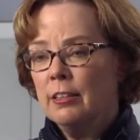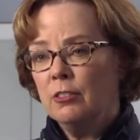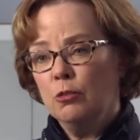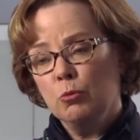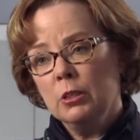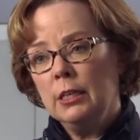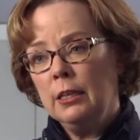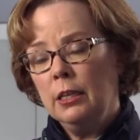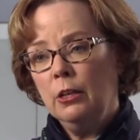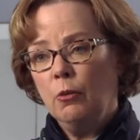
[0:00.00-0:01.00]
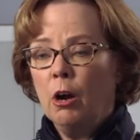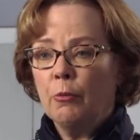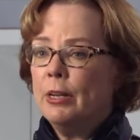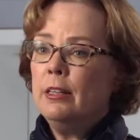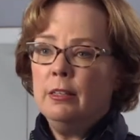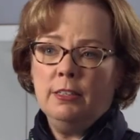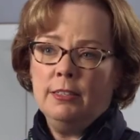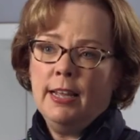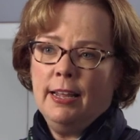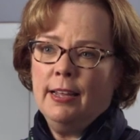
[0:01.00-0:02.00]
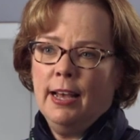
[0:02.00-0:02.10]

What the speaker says: and this really, already today